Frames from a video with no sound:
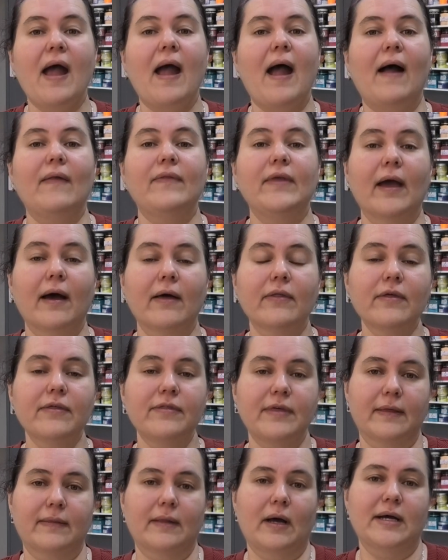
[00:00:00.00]
and the other
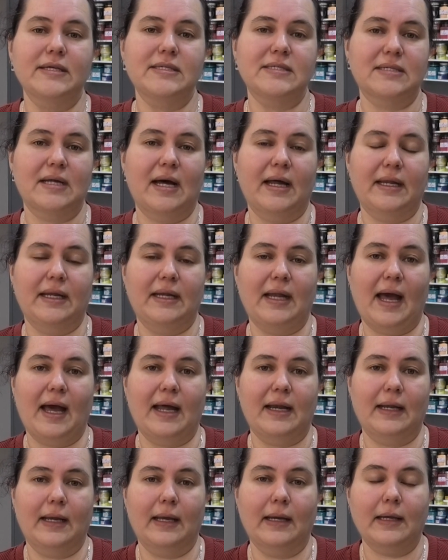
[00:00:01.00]
thing that I started
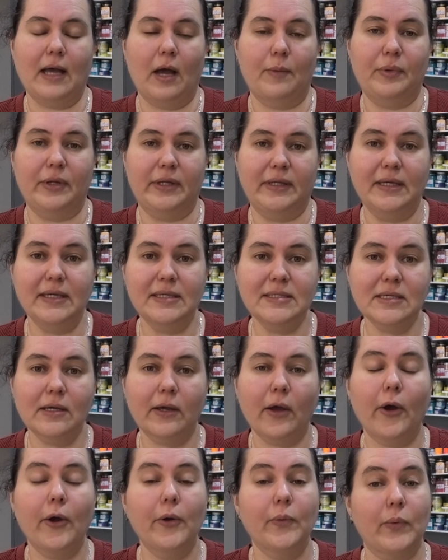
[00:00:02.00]
adding a couple of years
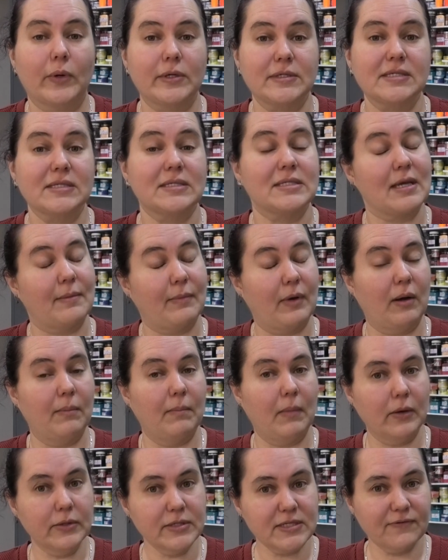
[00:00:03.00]
ago was some
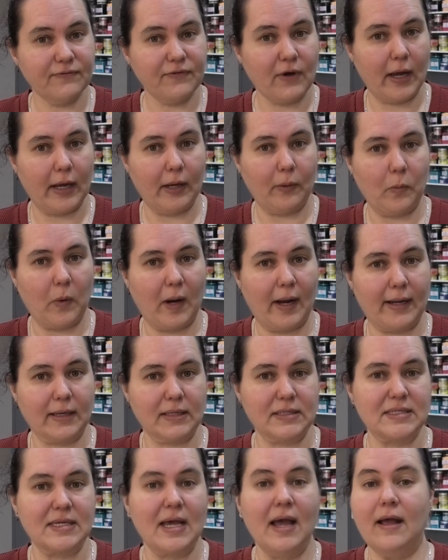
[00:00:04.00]
emulsifying
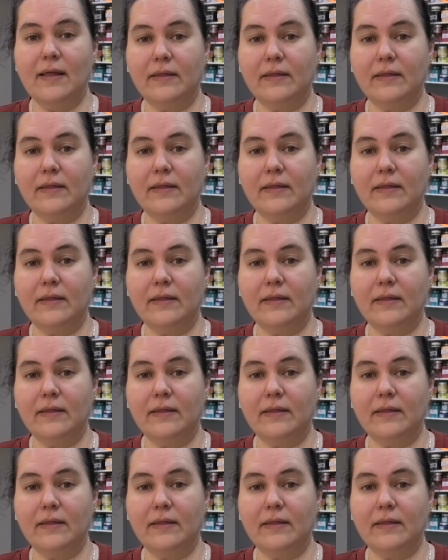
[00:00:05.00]
wax.